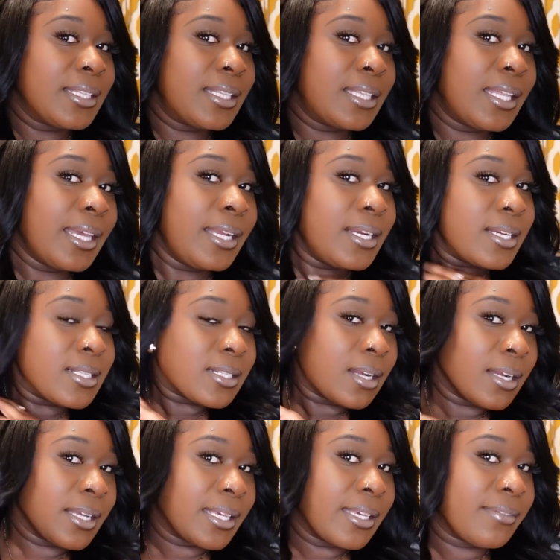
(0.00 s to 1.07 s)
The layers
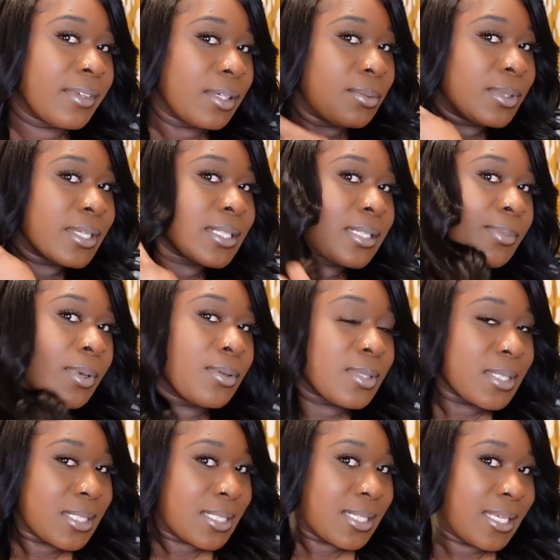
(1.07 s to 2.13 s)
are giving what it's
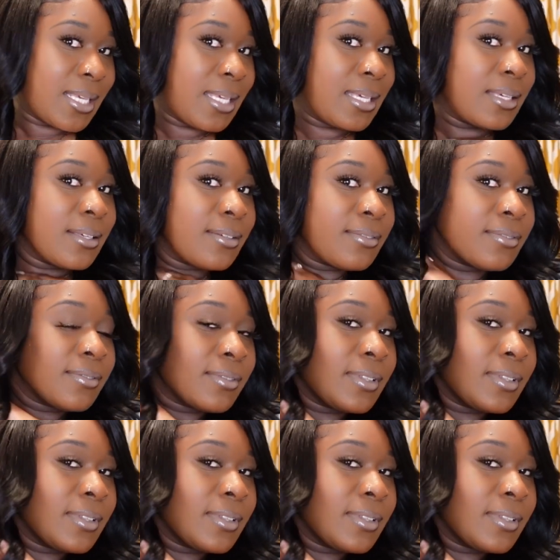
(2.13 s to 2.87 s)
supposed to give.